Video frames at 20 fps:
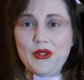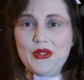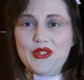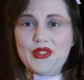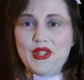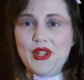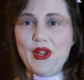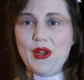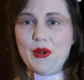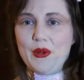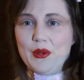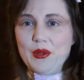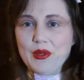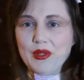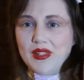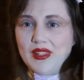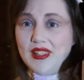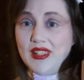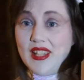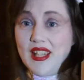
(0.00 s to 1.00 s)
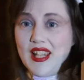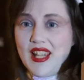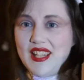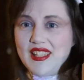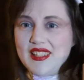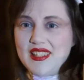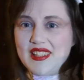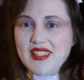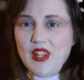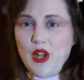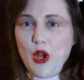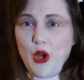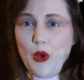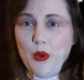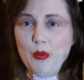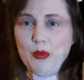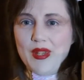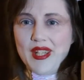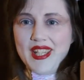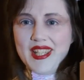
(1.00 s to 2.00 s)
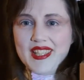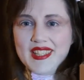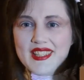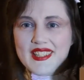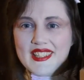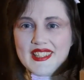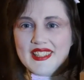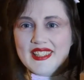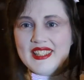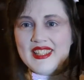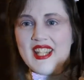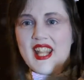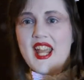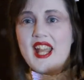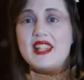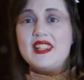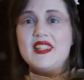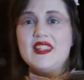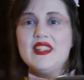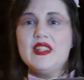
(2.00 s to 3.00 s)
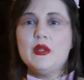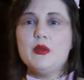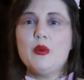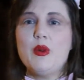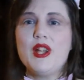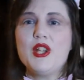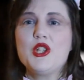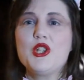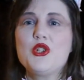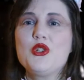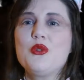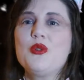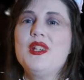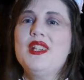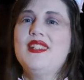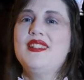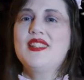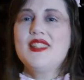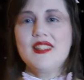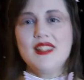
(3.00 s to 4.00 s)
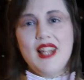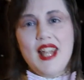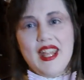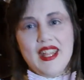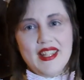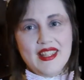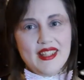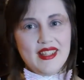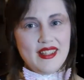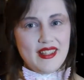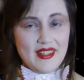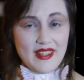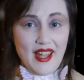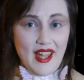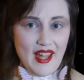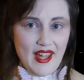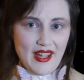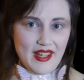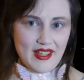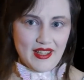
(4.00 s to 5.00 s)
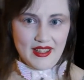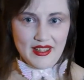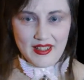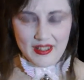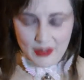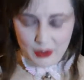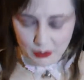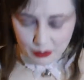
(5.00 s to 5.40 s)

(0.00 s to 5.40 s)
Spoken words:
So, let's open it and see what treats lay inside.